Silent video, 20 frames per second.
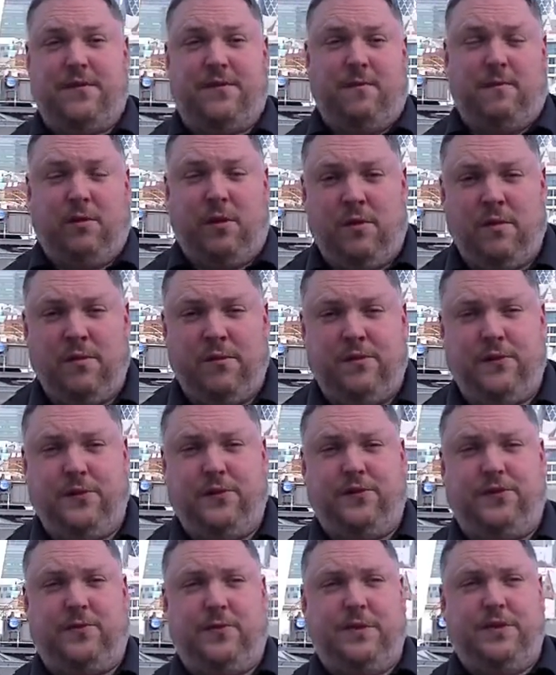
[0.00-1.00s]
from law
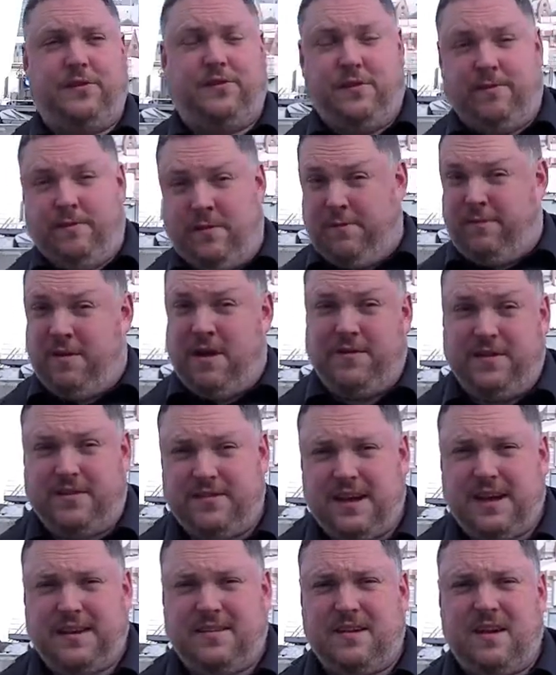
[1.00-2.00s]
enforcement to the private
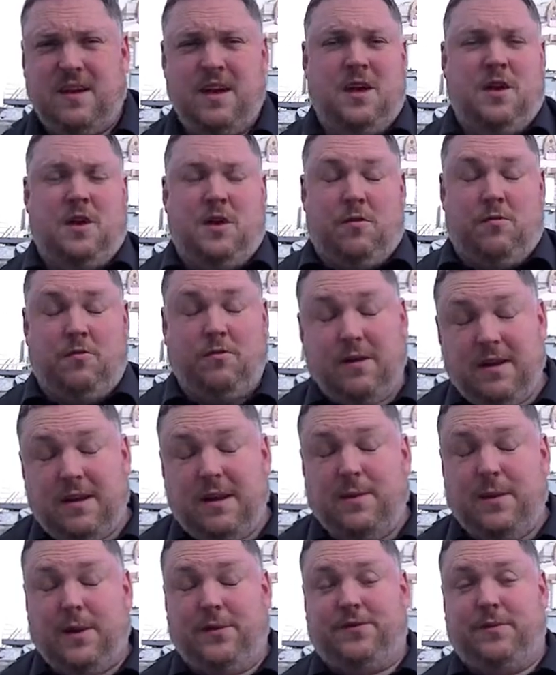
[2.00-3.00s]
sector,
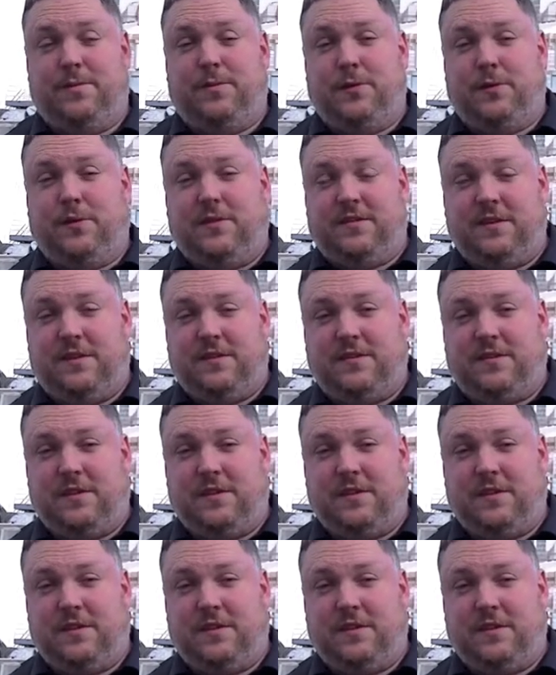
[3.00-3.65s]
really well supported.